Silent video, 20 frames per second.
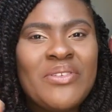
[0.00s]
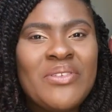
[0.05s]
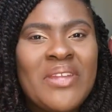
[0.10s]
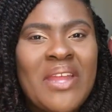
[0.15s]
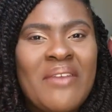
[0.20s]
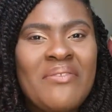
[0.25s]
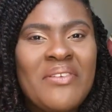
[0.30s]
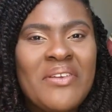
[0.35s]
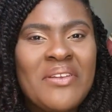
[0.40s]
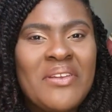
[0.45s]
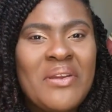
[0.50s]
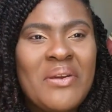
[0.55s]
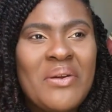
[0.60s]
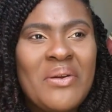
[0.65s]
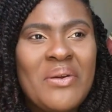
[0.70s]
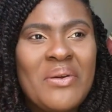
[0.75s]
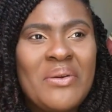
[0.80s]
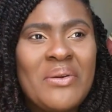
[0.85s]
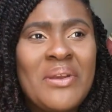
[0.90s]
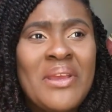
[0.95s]
You never
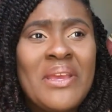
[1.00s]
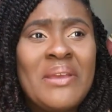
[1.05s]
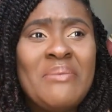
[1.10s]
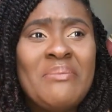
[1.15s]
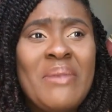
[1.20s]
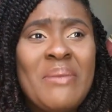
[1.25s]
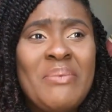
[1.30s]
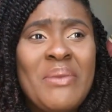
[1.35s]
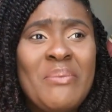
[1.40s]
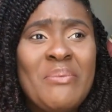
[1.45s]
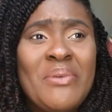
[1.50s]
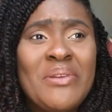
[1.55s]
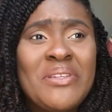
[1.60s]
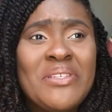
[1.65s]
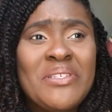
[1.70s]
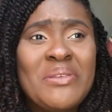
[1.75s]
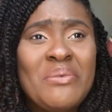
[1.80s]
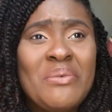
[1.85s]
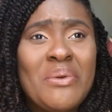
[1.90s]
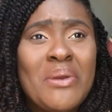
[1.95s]
know. Maybe
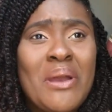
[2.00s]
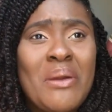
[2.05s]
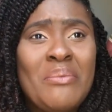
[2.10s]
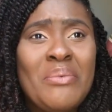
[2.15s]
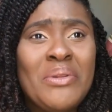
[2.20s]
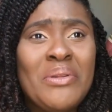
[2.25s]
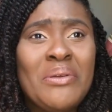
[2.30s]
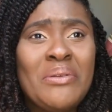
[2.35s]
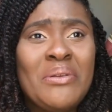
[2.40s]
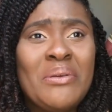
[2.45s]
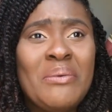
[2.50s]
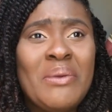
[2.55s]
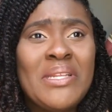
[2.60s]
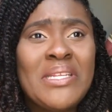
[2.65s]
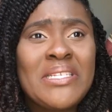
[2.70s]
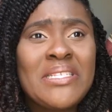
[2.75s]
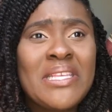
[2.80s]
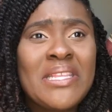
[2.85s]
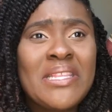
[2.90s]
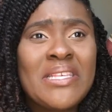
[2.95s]
emergency will come. We don't know when
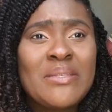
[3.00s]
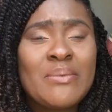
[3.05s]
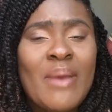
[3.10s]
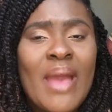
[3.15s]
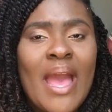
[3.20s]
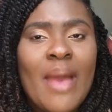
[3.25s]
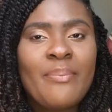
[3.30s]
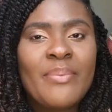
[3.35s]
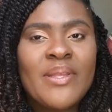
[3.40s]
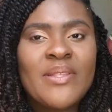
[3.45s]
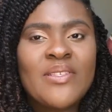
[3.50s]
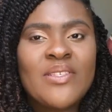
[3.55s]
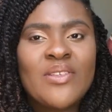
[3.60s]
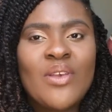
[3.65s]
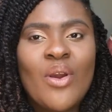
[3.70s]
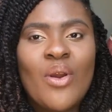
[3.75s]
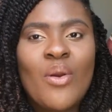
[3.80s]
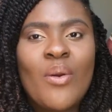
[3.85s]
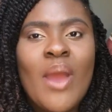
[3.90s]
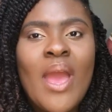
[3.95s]
this and this will happen.
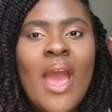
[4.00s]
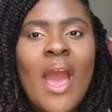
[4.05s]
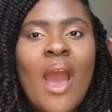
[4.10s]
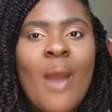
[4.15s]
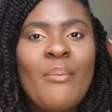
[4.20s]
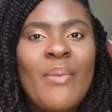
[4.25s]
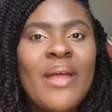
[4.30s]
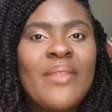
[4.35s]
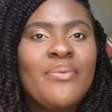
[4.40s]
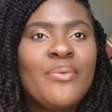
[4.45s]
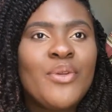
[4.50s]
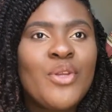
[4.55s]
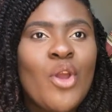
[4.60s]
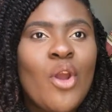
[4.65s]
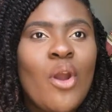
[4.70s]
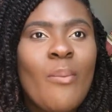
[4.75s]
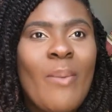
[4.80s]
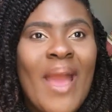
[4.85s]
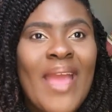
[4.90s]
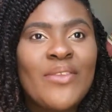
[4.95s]
So a month would
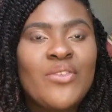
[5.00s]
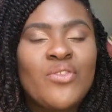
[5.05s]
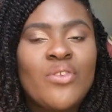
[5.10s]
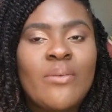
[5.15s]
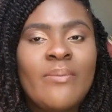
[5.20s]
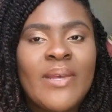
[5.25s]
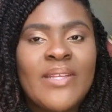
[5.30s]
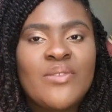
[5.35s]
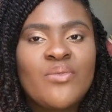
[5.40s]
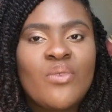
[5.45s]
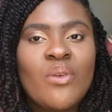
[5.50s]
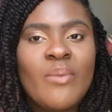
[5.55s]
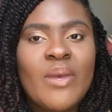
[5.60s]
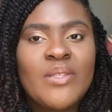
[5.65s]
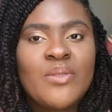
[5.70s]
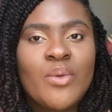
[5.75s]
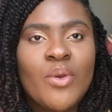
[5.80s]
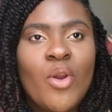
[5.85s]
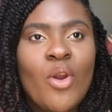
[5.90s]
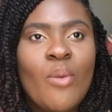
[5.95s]
go by, 2 months, 3
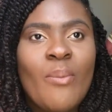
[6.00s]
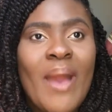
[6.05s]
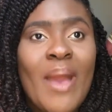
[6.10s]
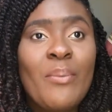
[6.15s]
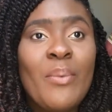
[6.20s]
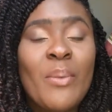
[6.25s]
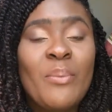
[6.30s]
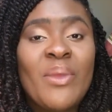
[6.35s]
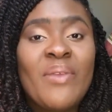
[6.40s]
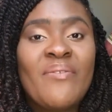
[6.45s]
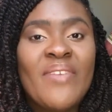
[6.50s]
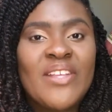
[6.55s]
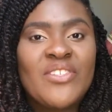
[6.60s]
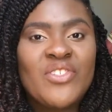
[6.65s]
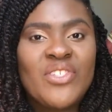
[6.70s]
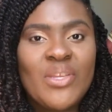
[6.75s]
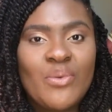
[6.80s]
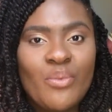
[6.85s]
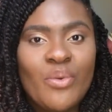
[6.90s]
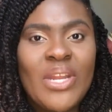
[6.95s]
months would go by. When we
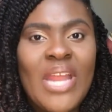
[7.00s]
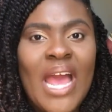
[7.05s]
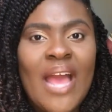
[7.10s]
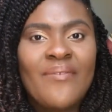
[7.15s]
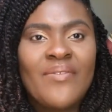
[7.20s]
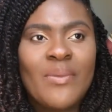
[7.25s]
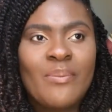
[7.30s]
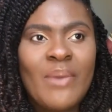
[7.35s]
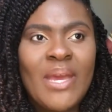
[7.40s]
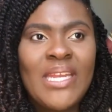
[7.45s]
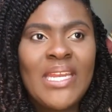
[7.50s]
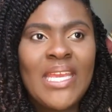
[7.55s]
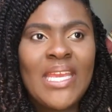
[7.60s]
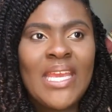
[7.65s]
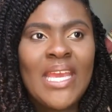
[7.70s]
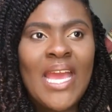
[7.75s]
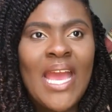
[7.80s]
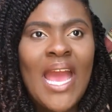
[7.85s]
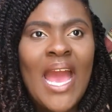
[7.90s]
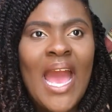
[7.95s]
eventually would have the
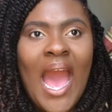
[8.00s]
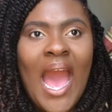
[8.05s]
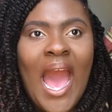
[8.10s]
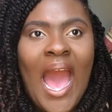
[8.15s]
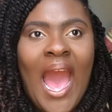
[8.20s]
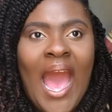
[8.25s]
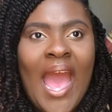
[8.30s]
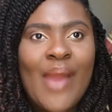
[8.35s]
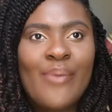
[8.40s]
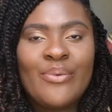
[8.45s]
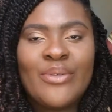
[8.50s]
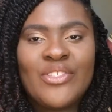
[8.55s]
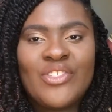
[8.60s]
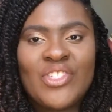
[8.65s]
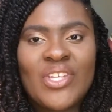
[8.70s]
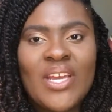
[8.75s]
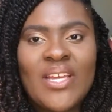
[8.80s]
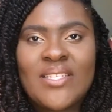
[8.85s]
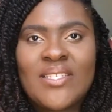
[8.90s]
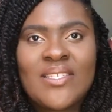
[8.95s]
money, I would
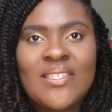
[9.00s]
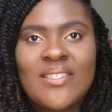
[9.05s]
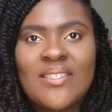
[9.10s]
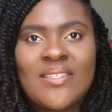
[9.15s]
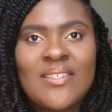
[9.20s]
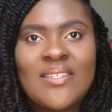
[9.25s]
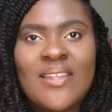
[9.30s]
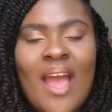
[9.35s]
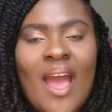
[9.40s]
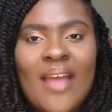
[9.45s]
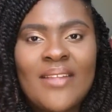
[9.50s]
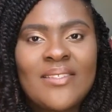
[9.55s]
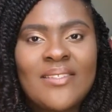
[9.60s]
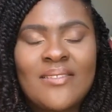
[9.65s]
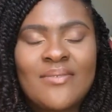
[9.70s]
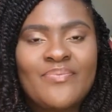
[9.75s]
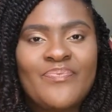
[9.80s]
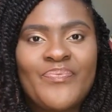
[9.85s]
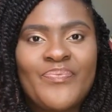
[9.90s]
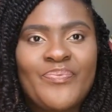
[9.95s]
just
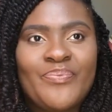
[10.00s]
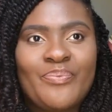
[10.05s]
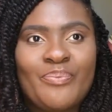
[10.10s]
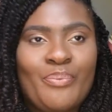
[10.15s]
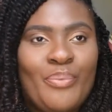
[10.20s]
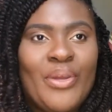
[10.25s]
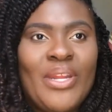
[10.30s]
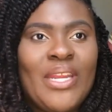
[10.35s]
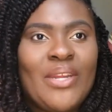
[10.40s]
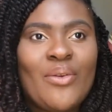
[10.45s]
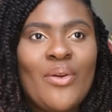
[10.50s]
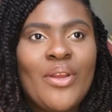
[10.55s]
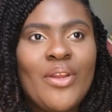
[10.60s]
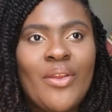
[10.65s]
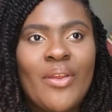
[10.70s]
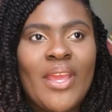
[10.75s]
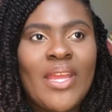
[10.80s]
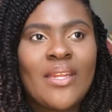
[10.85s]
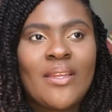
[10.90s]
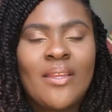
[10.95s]
not put an
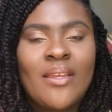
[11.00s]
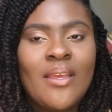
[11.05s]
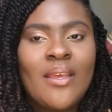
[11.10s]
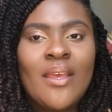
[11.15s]
order in.